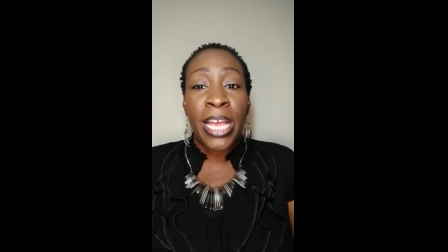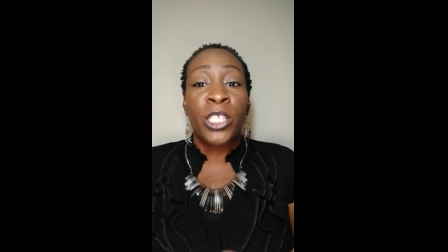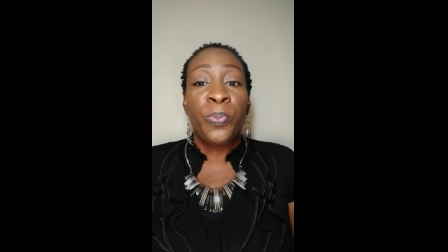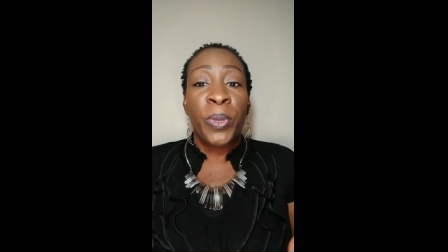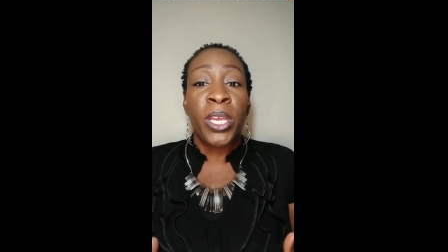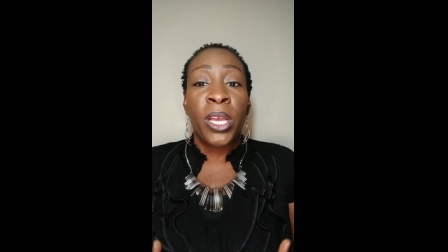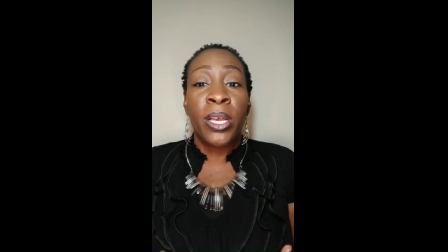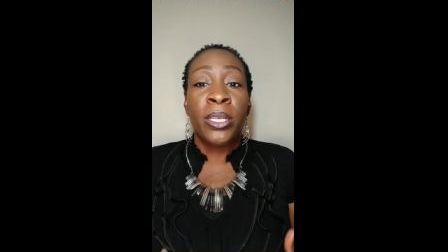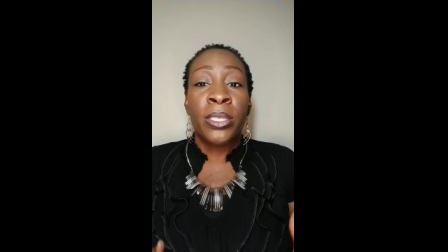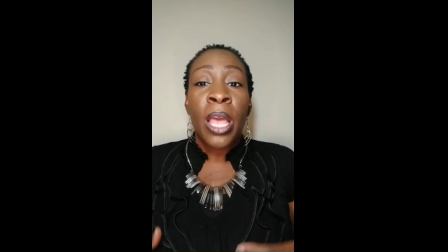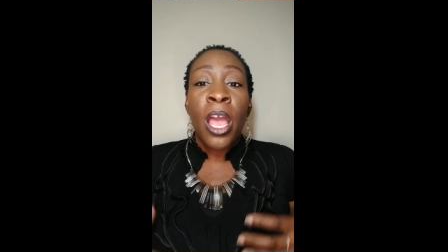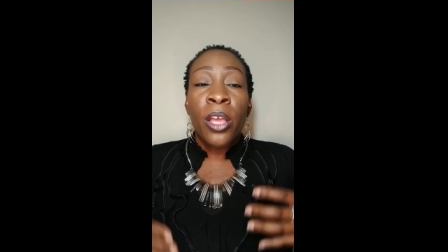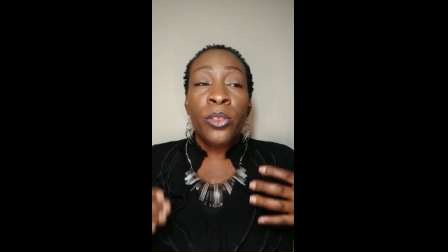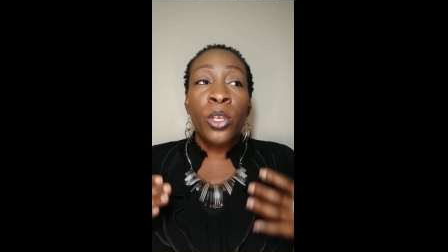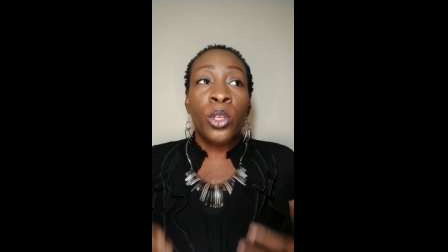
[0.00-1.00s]
That's because
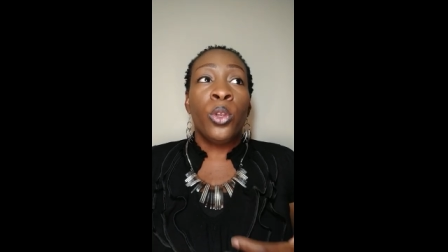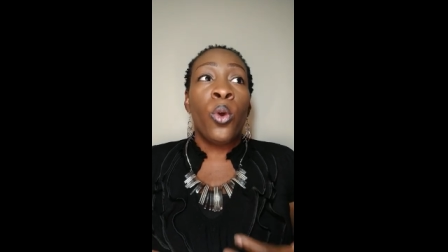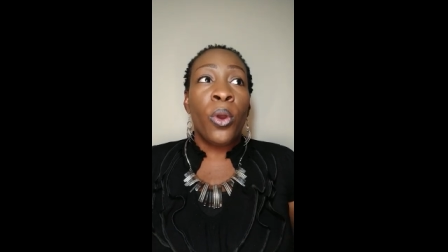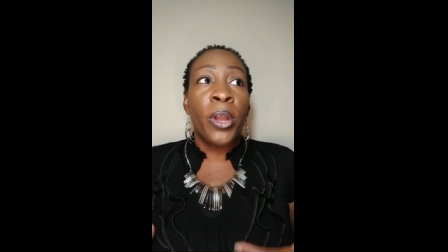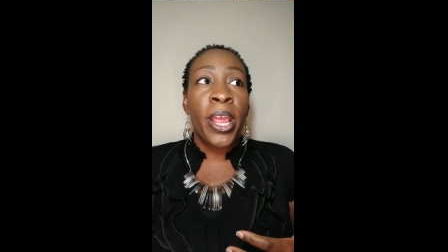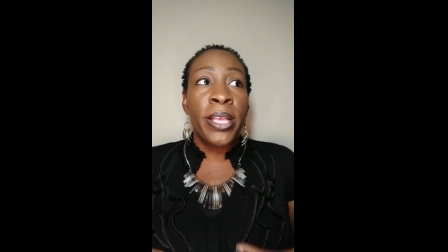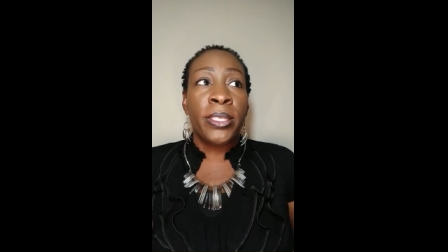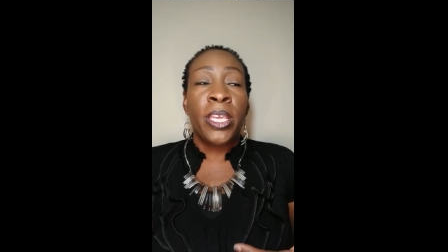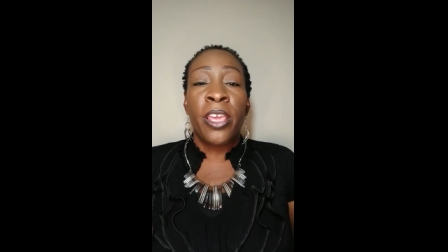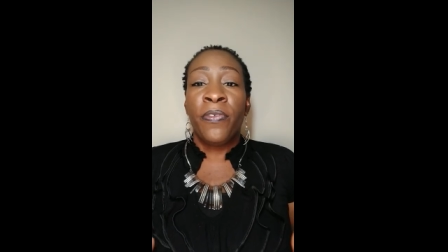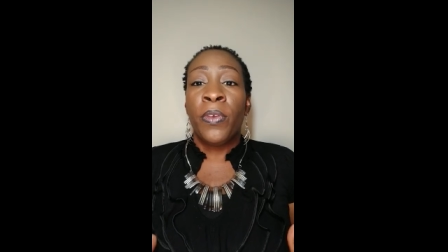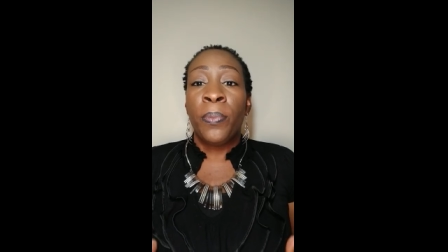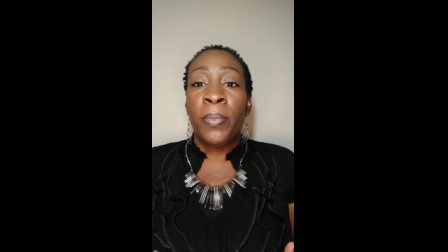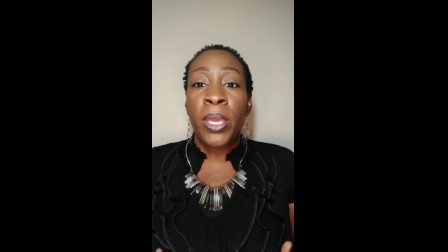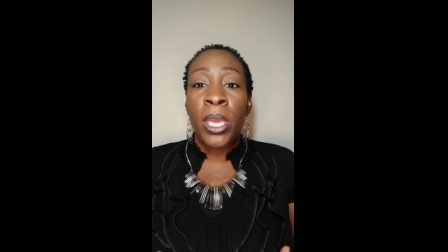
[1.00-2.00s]
the Lord has
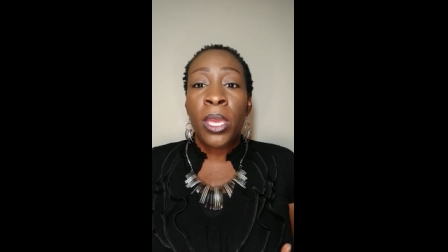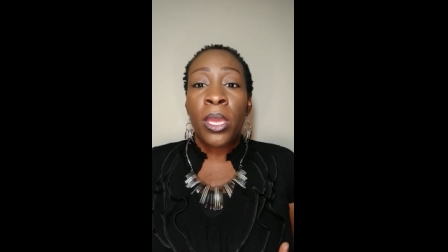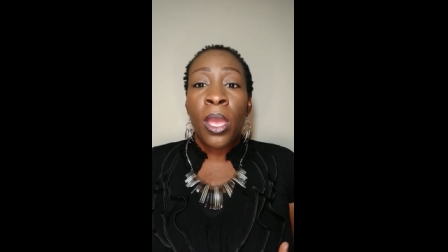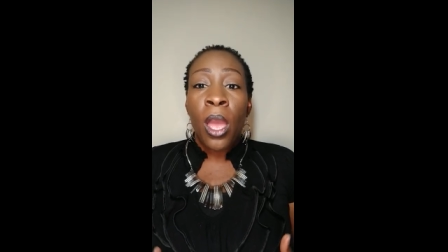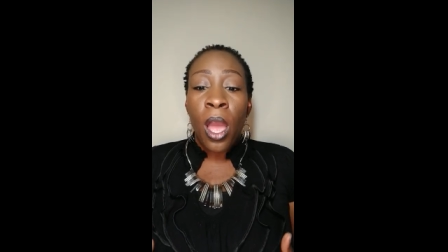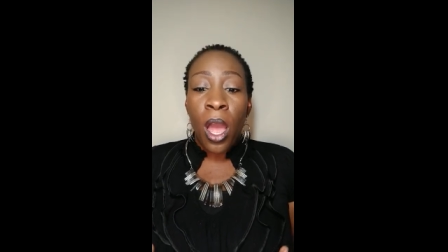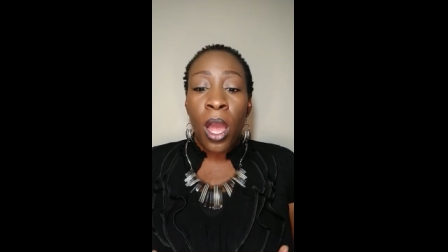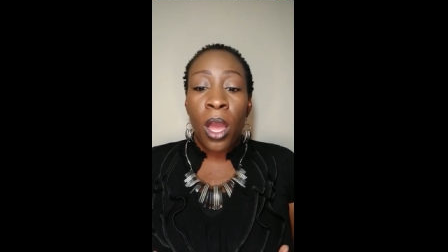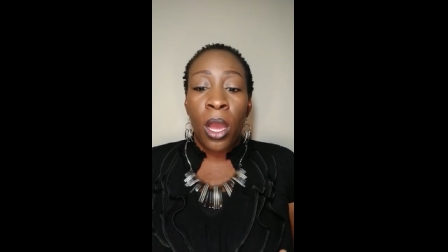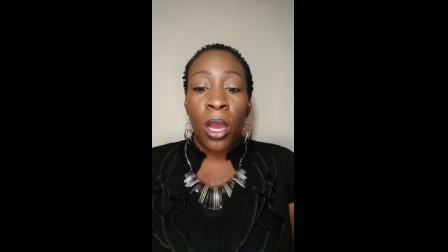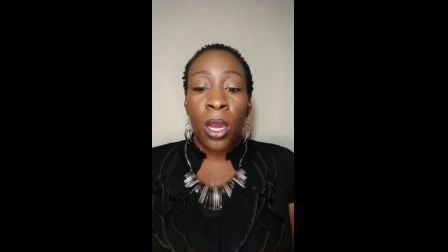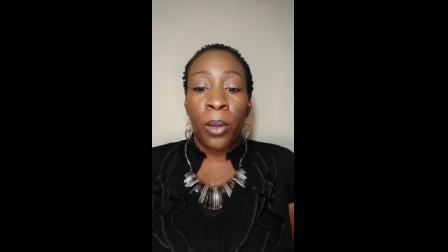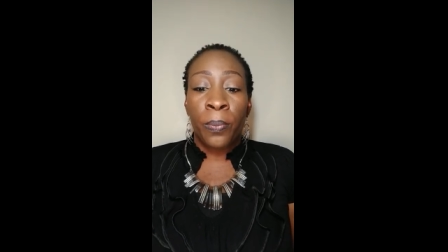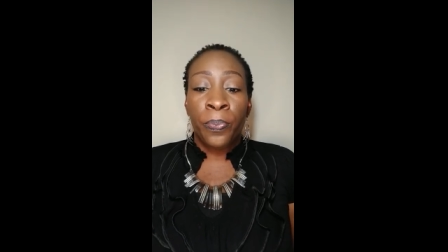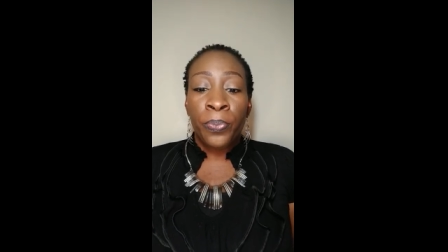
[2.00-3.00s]
given me,
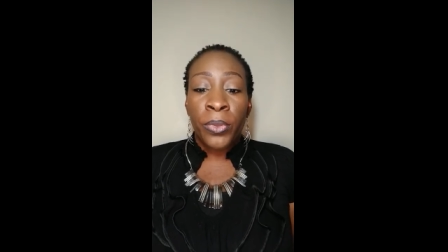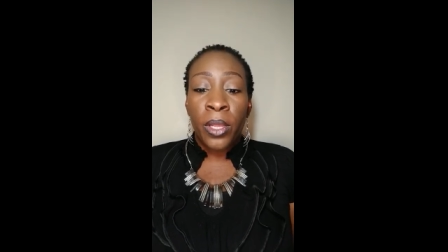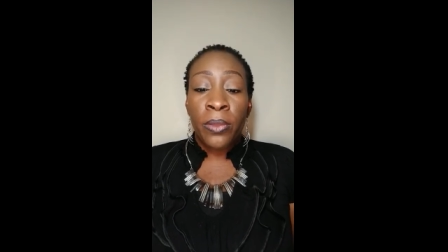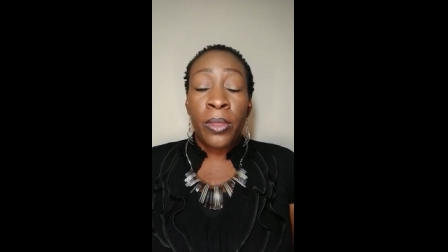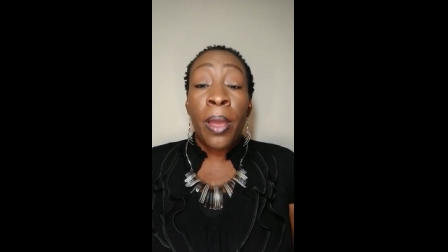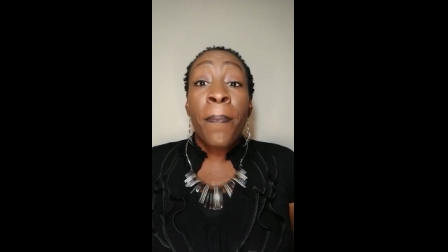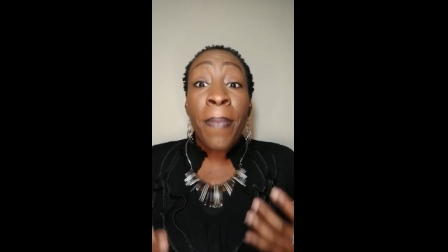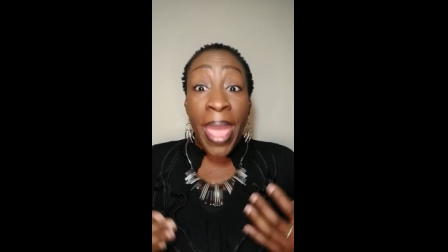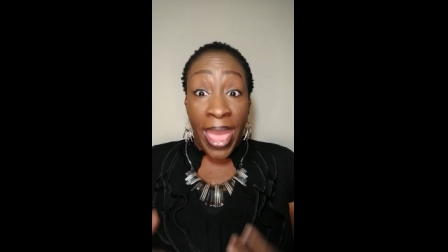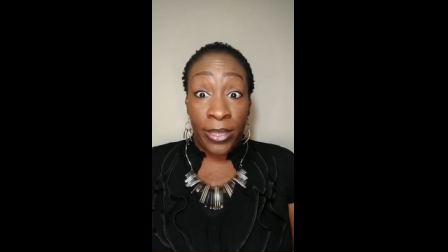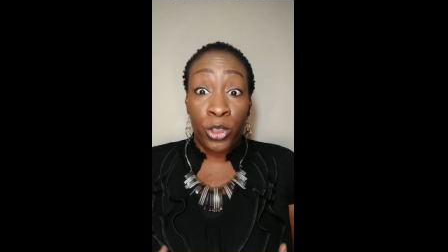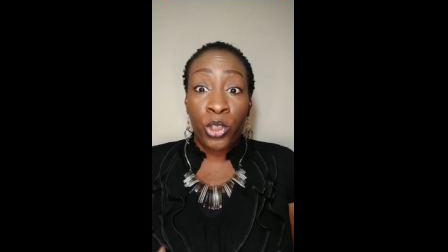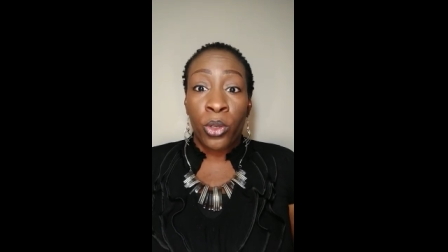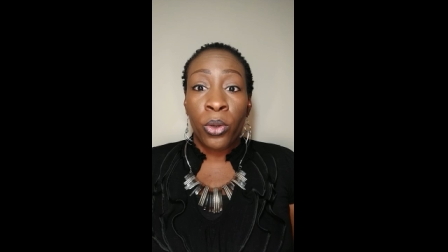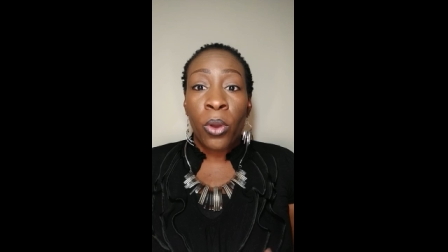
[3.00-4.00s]
um, the
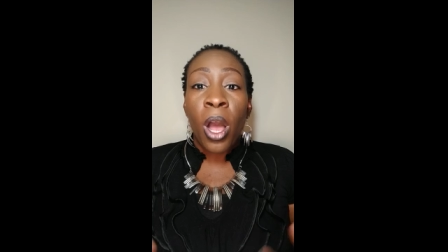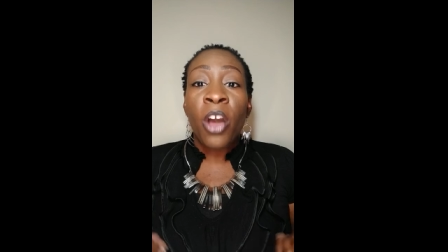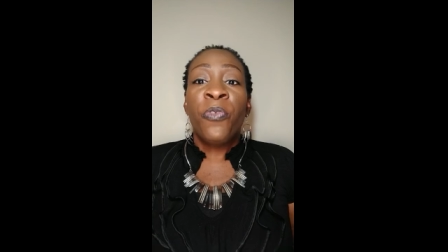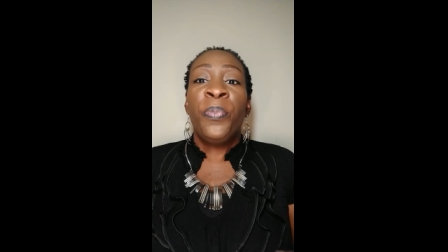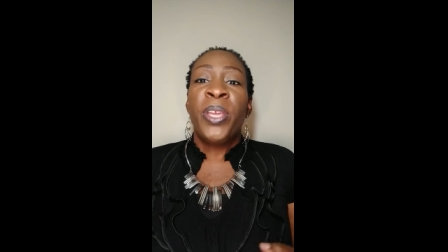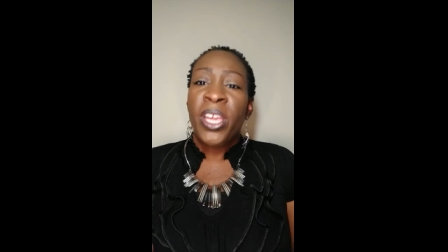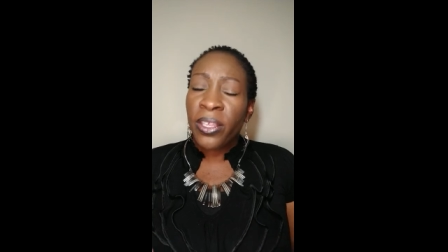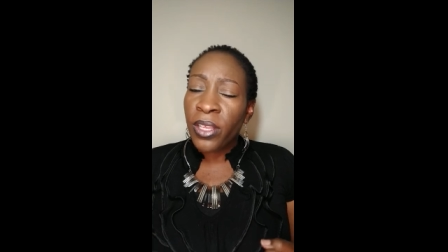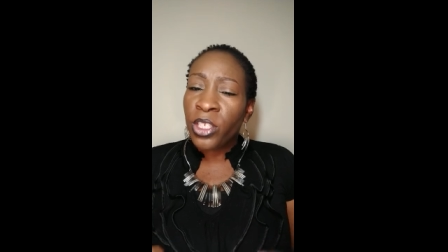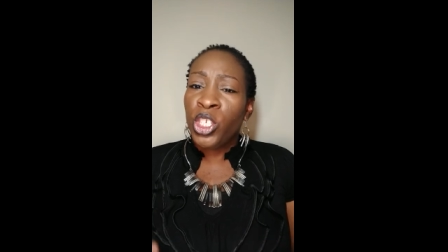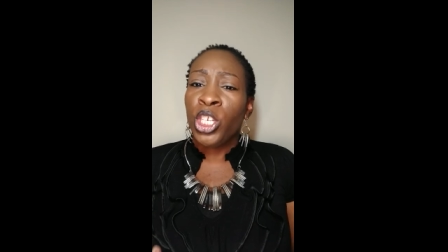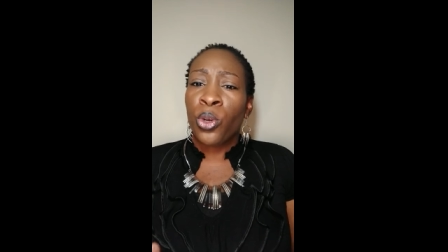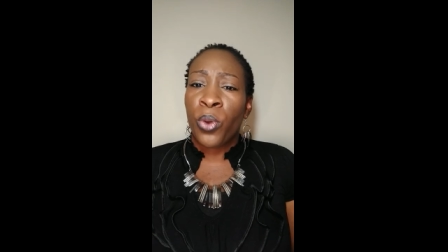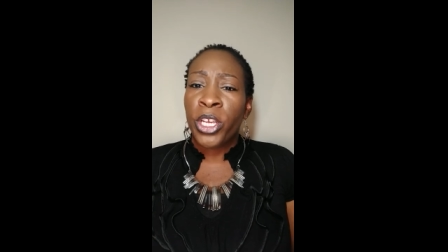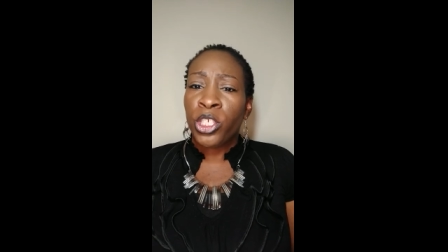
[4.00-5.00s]
mantle of being the
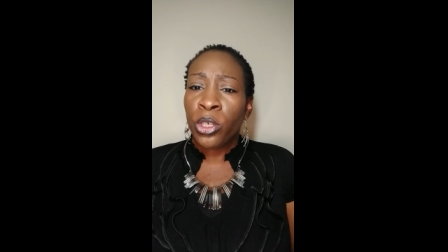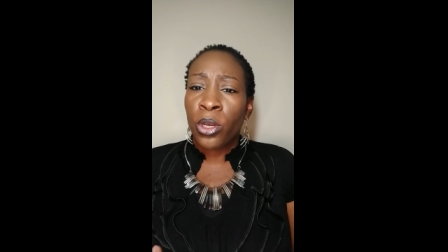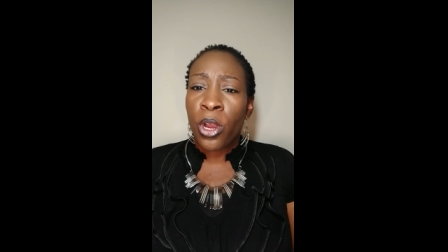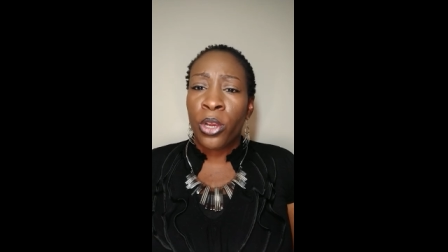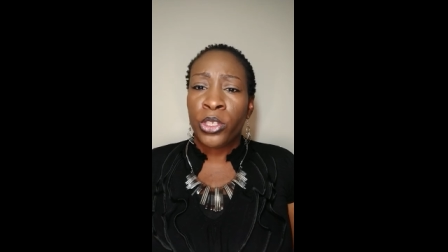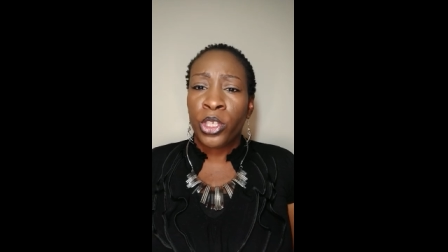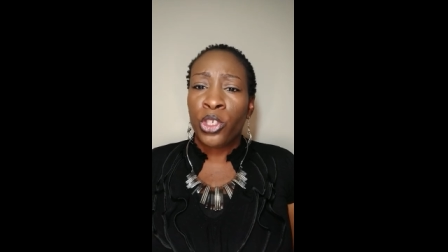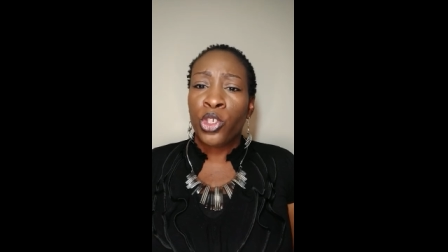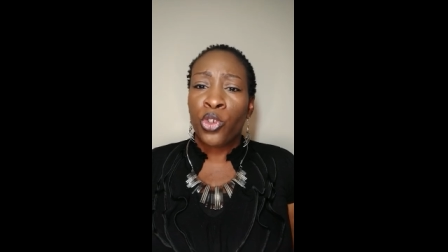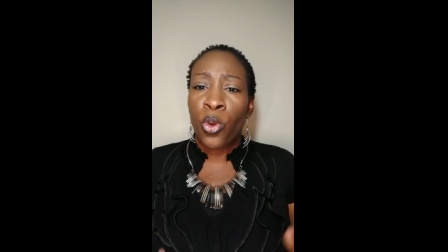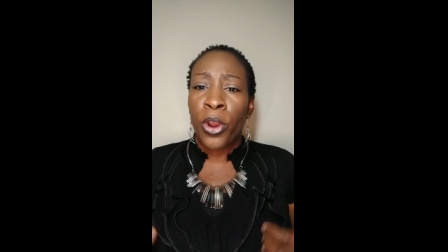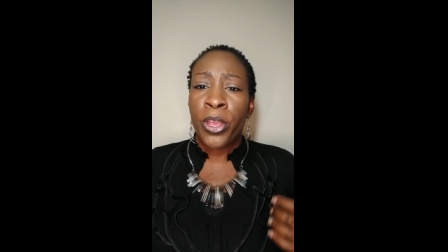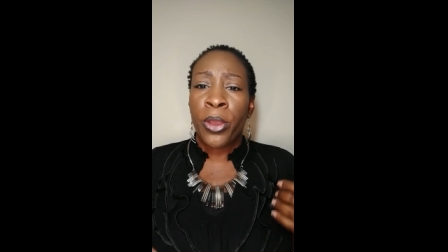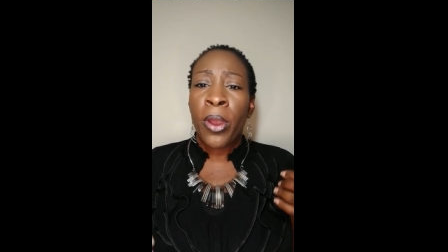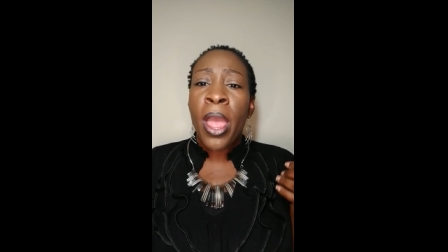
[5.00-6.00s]
generational curse
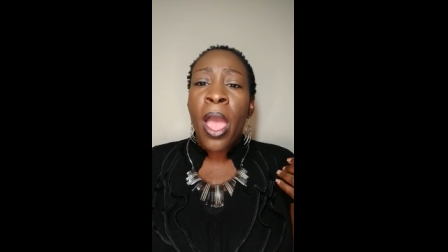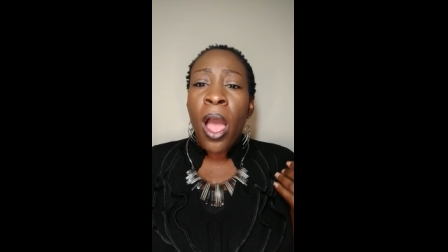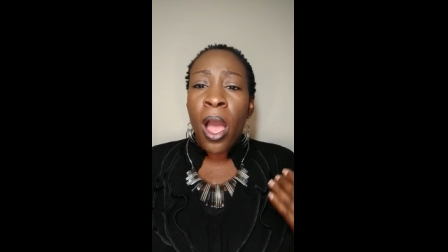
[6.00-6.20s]
destroyer,